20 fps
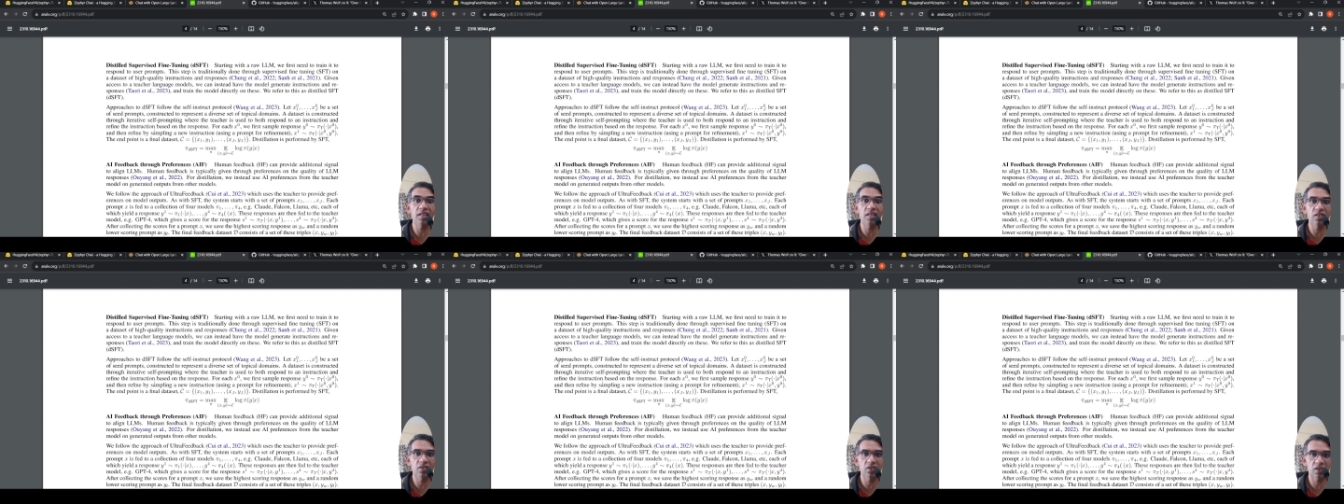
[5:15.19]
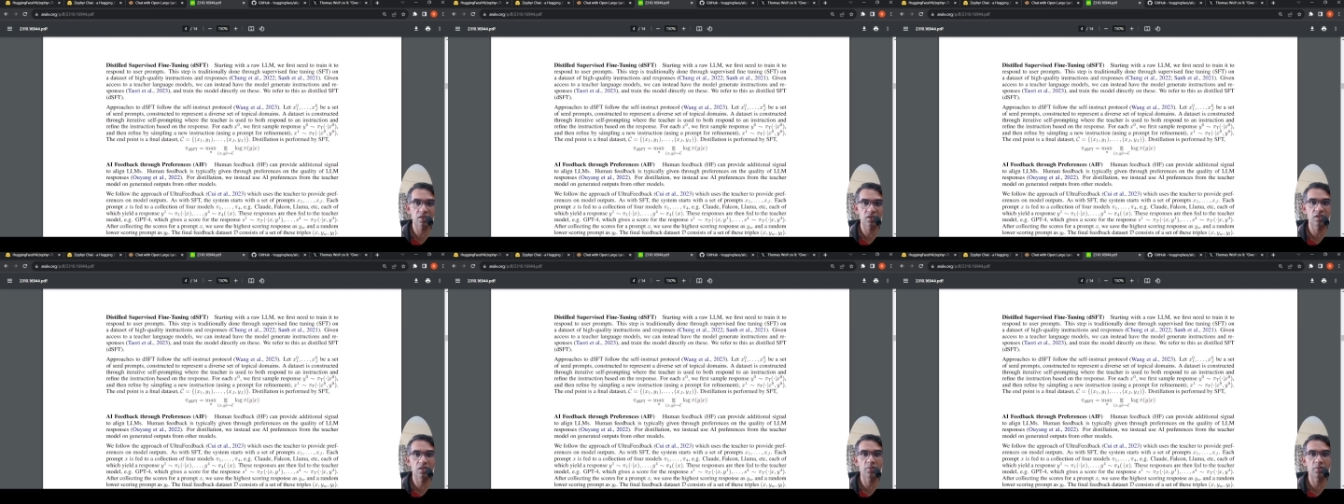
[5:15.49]

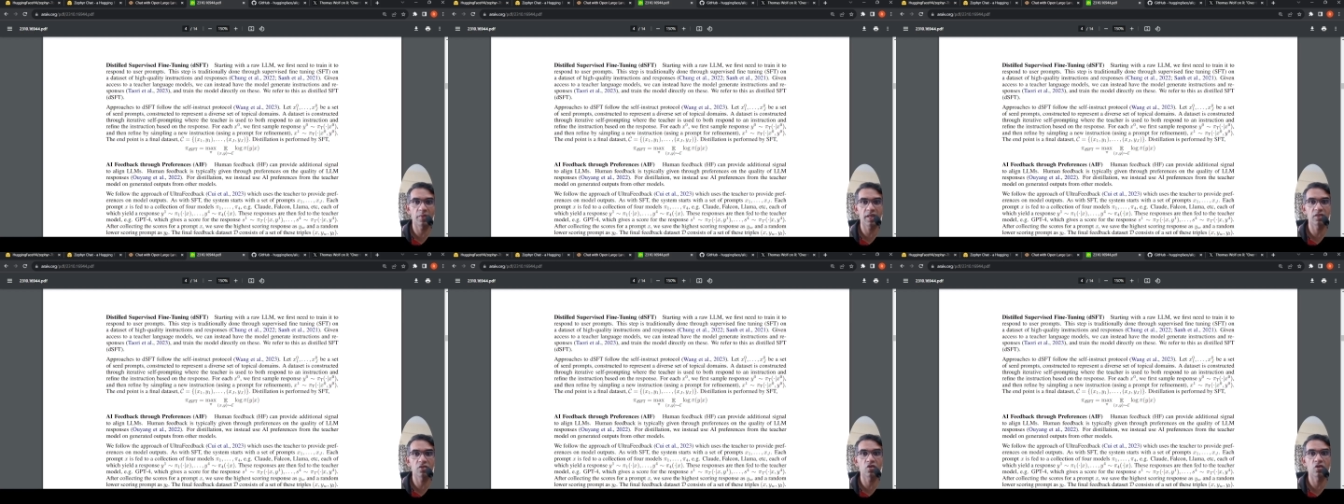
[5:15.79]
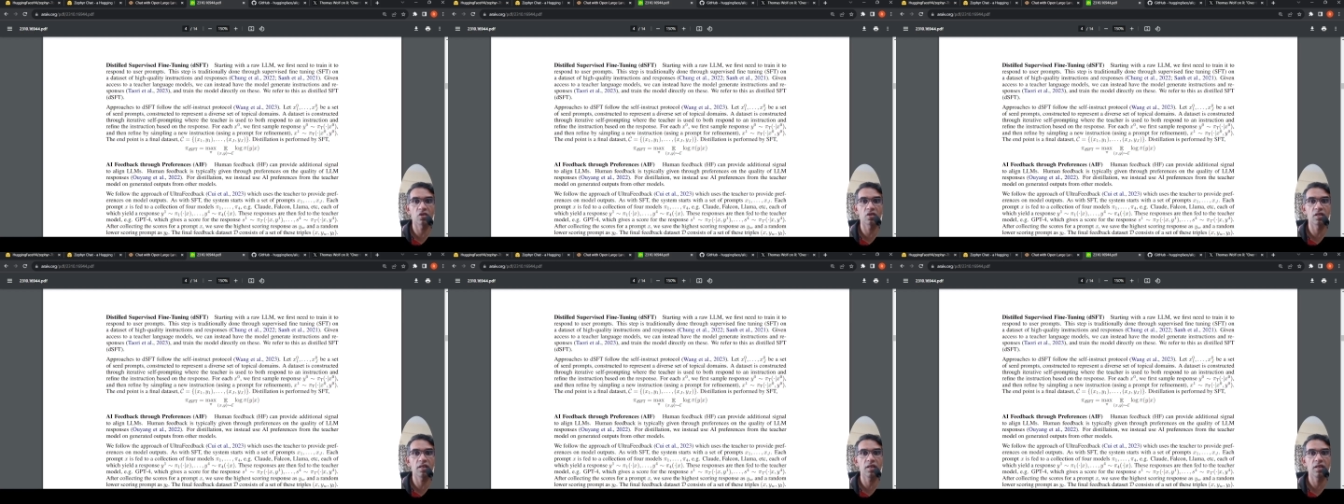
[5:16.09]
instruction based
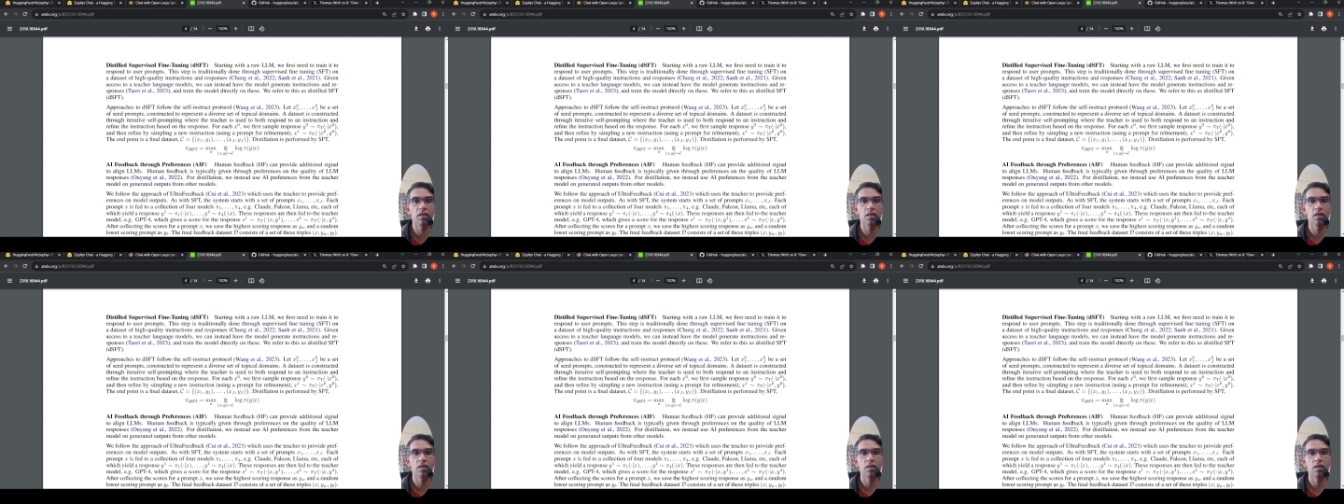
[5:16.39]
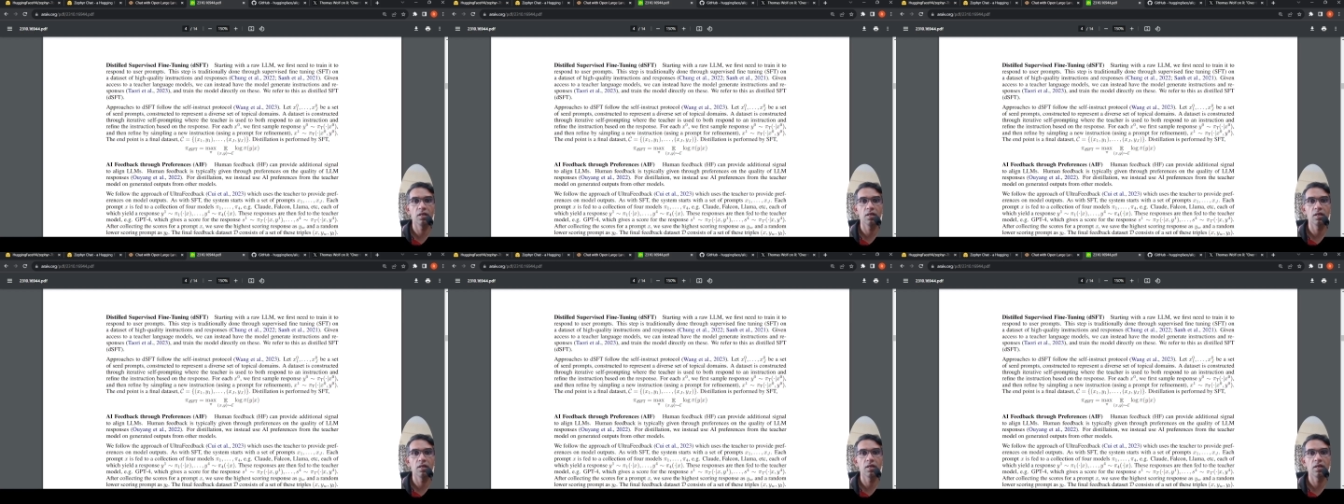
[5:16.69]
on the
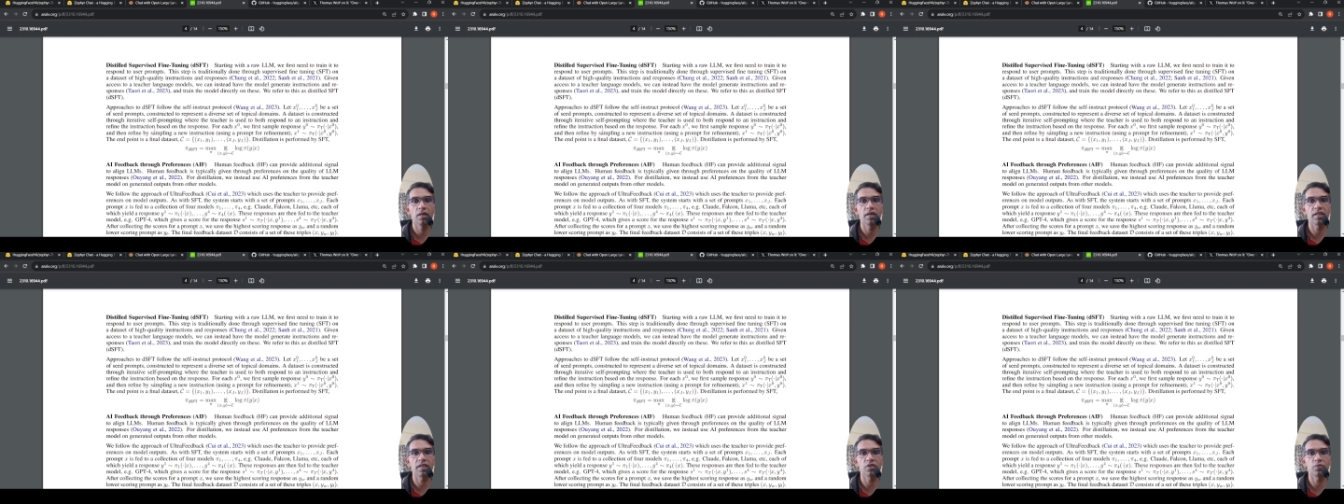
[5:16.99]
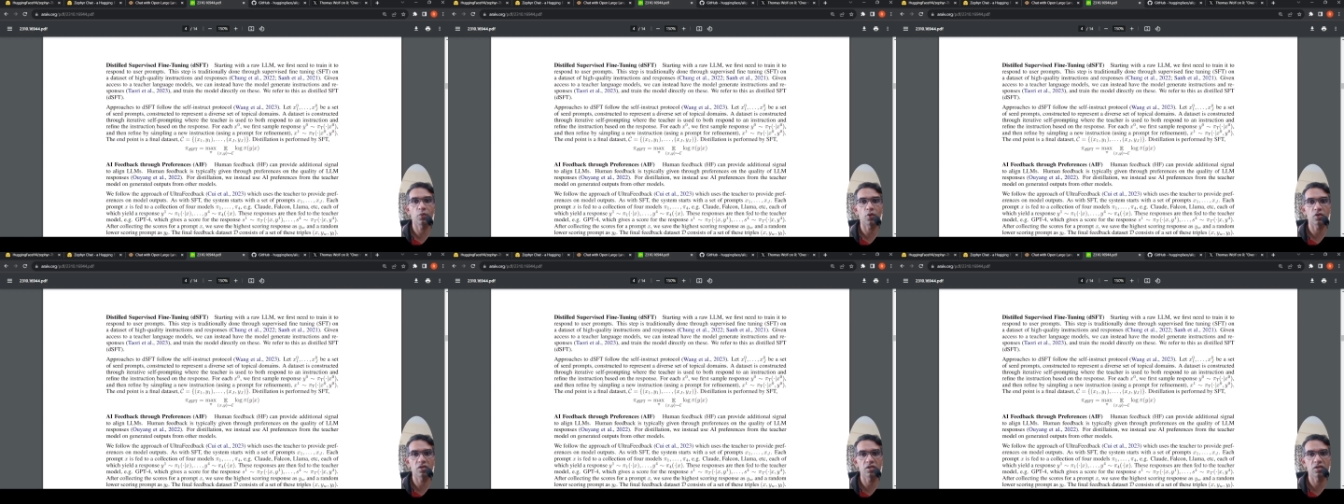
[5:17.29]

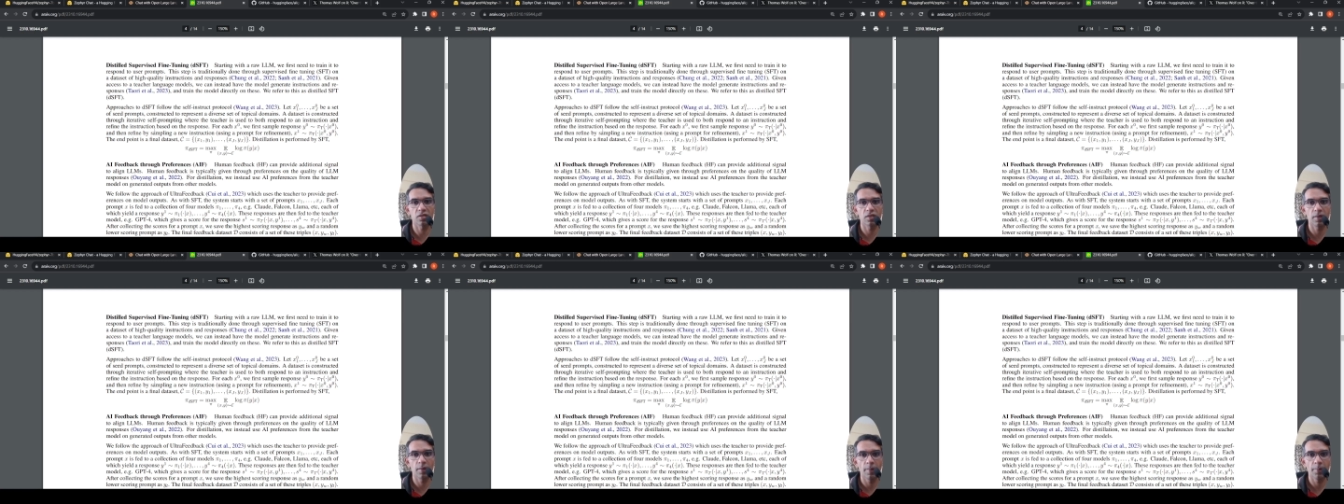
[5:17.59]
response.